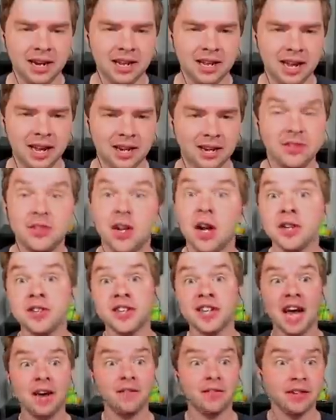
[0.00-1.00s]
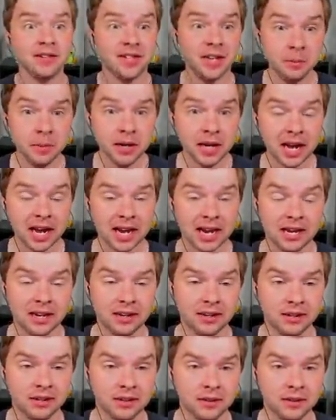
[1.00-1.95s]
Mightyena doesn't have Intimidate.